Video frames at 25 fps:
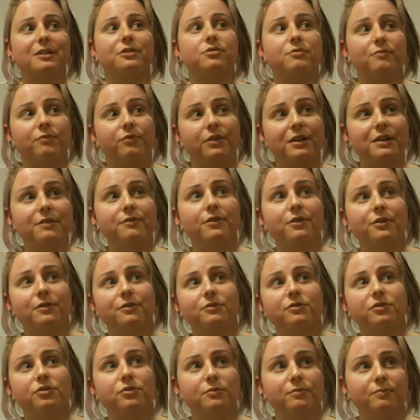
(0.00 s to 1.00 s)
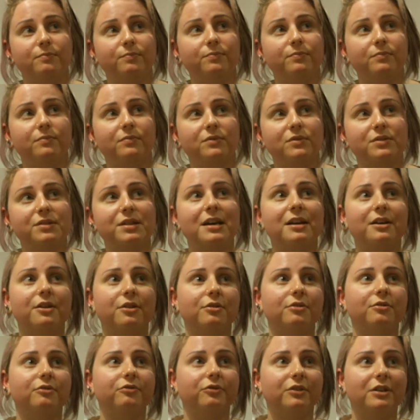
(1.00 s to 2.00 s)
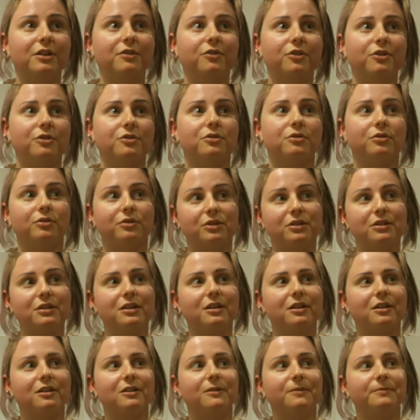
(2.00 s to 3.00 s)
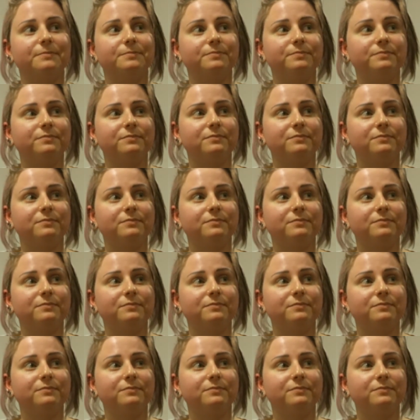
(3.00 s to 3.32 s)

a taco flavored tortilla.